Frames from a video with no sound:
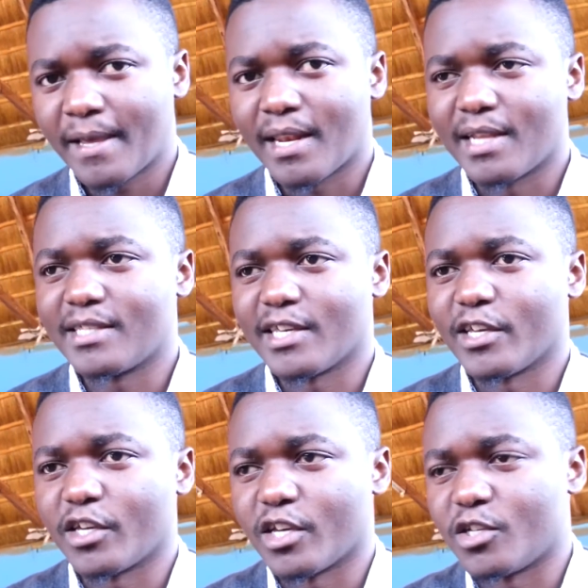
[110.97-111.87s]
Let's
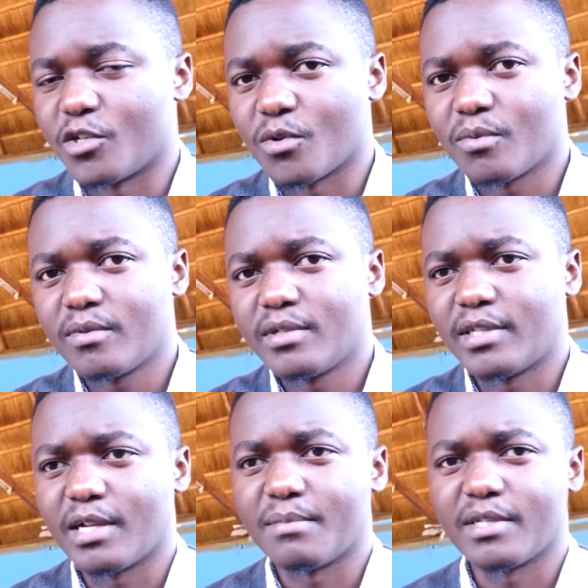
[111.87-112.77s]
engage.
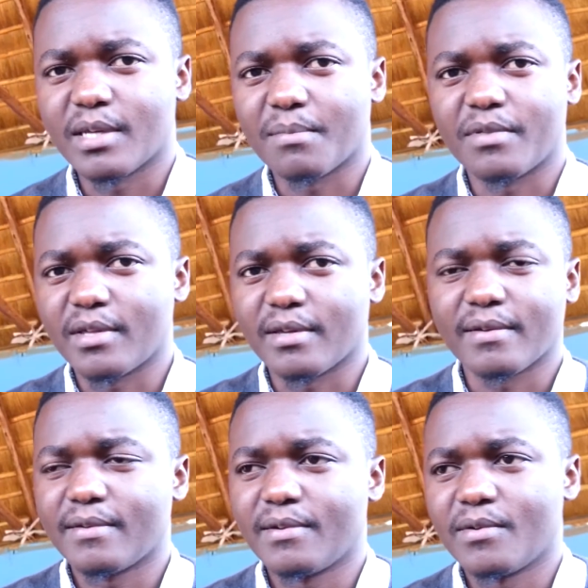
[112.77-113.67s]
Tell me something,
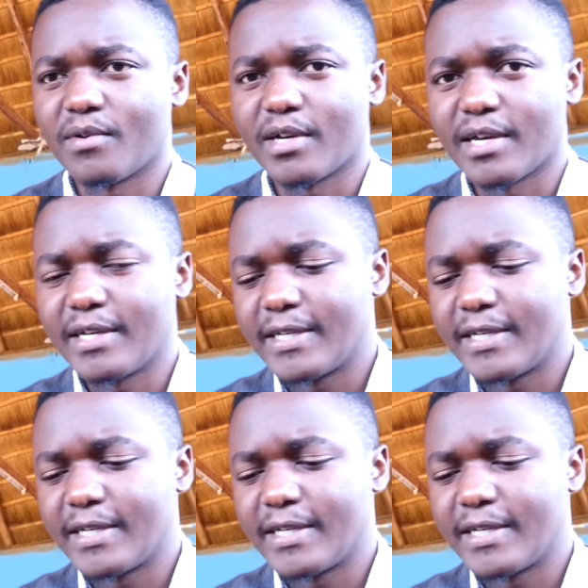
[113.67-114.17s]
okay?